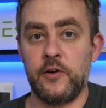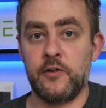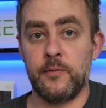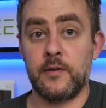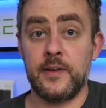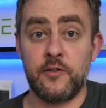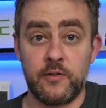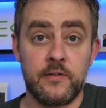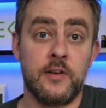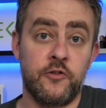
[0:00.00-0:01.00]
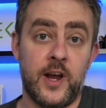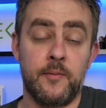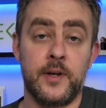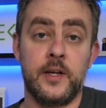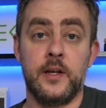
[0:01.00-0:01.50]
you some accessories that
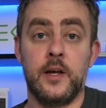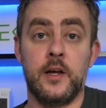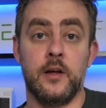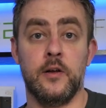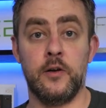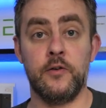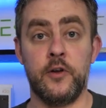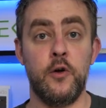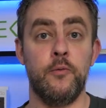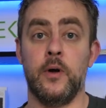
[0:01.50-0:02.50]
Xiaomi do,